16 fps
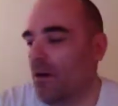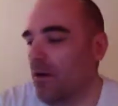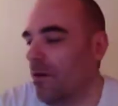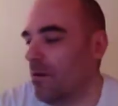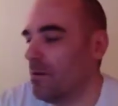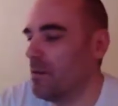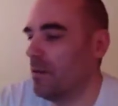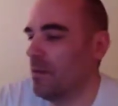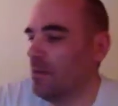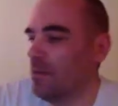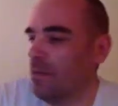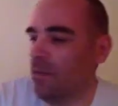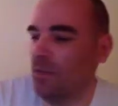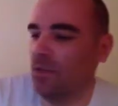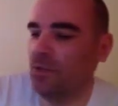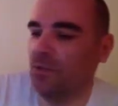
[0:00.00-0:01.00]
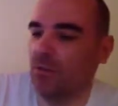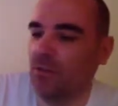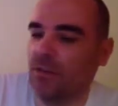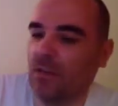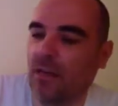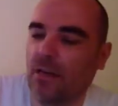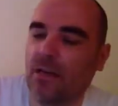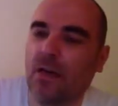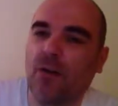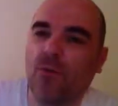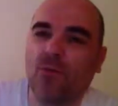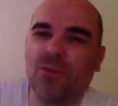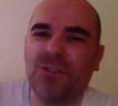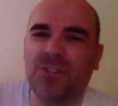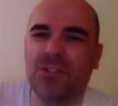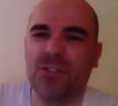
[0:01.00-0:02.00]
also another issue is like I
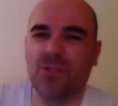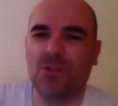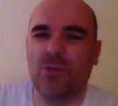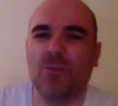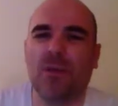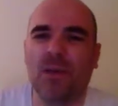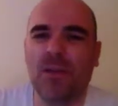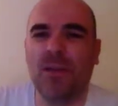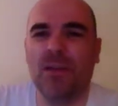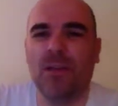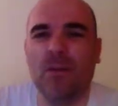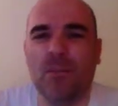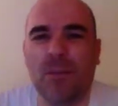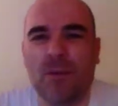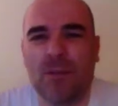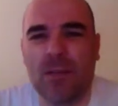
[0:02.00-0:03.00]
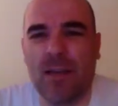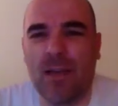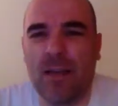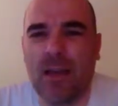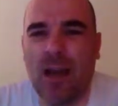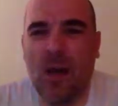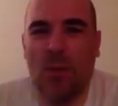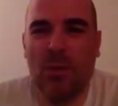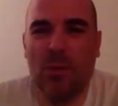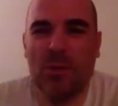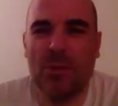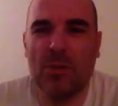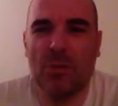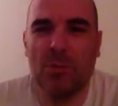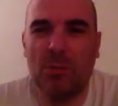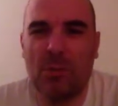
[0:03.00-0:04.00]
read so many emails, like I was
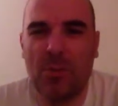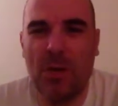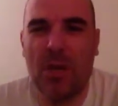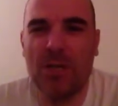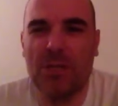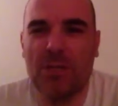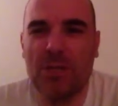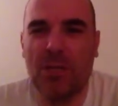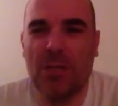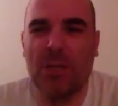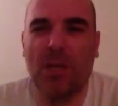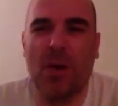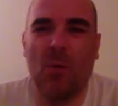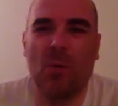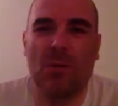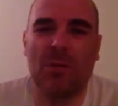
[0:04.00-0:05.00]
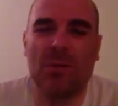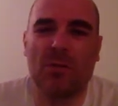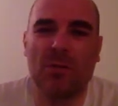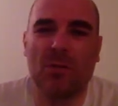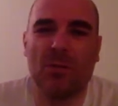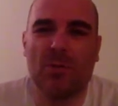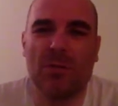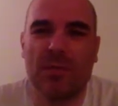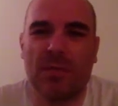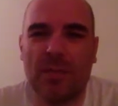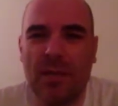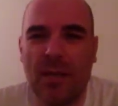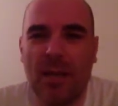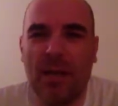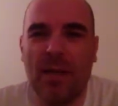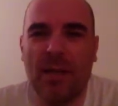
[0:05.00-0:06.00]
so pressured, I was so
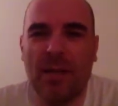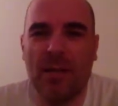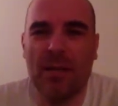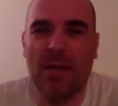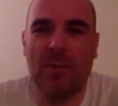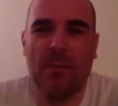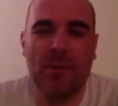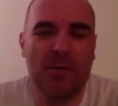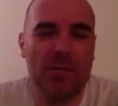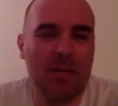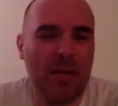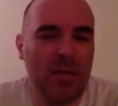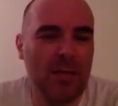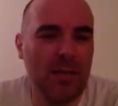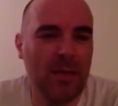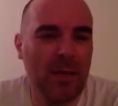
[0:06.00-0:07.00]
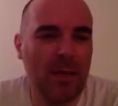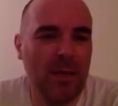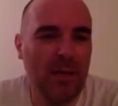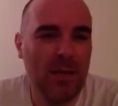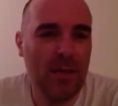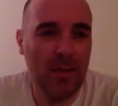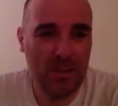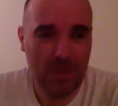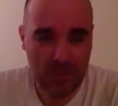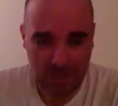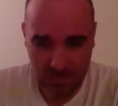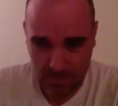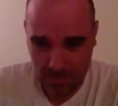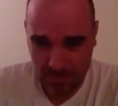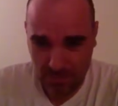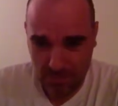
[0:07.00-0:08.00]
scared in Abadiania.
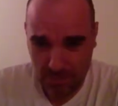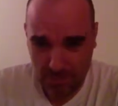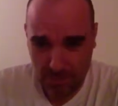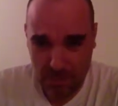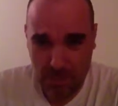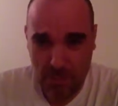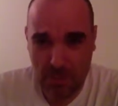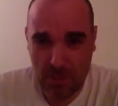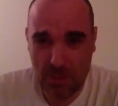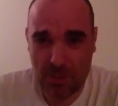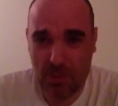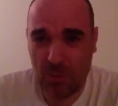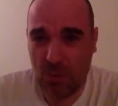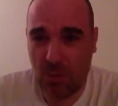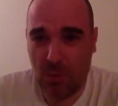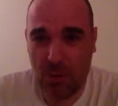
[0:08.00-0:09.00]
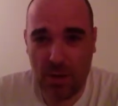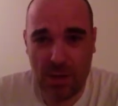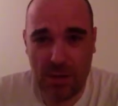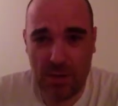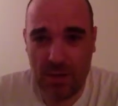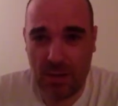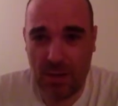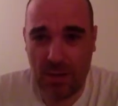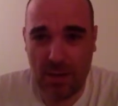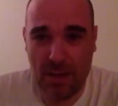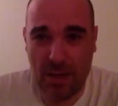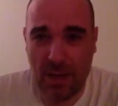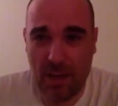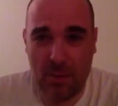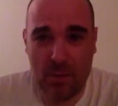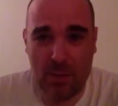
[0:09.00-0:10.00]
People are so crazy, and
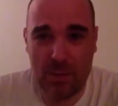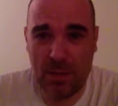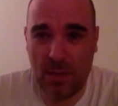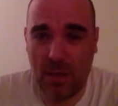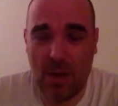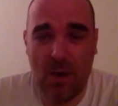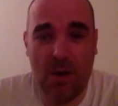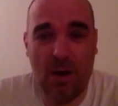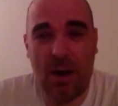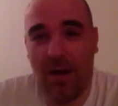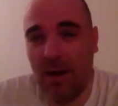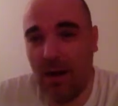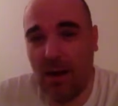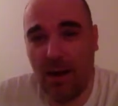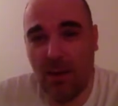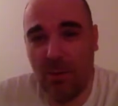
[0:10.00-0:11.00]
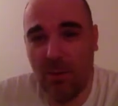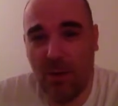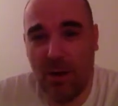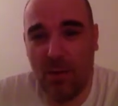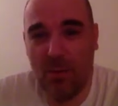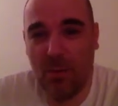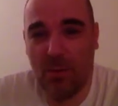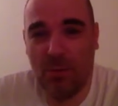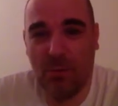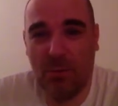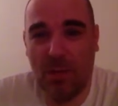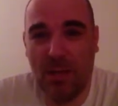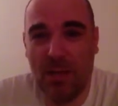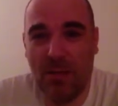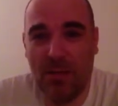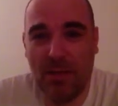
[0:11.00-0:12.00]
I would say, oh, I wouldn't
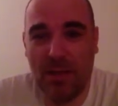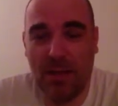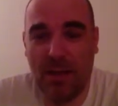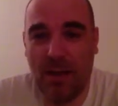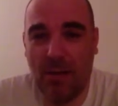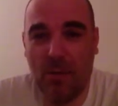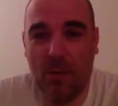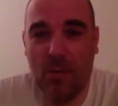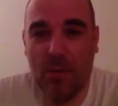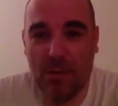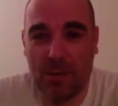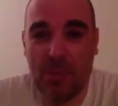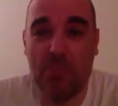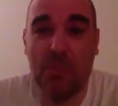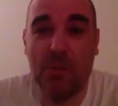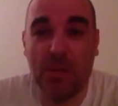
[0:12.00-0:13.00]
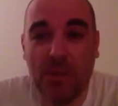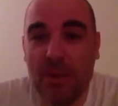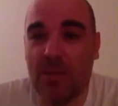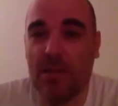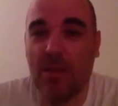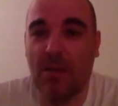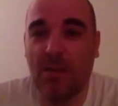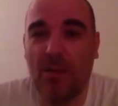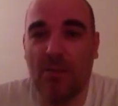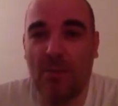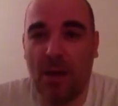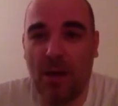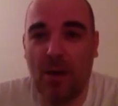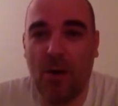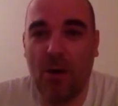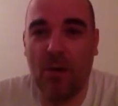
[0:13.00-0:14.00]
believe that, I wouldn't experience that on
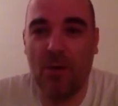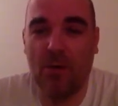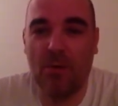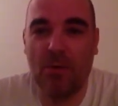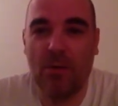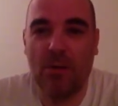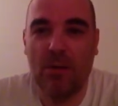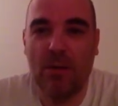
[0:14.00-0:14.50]
my own.